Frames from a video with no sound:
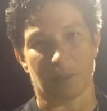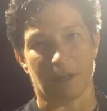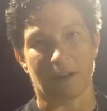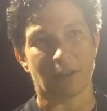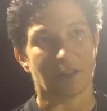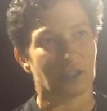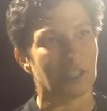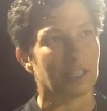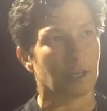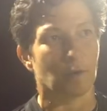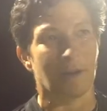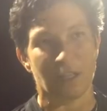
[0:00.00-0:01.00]
up there. I thought she
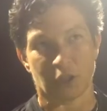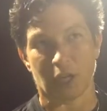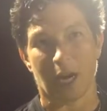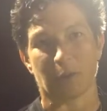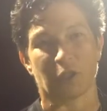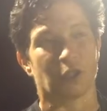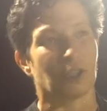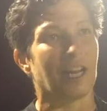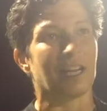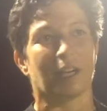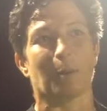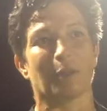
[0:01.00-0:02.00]
did a great job. She should
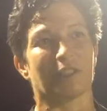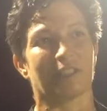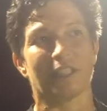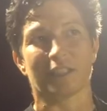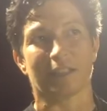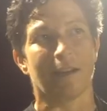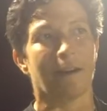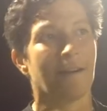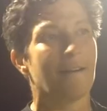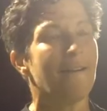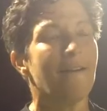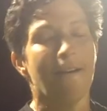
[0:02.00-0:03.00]
have had a couple assists there.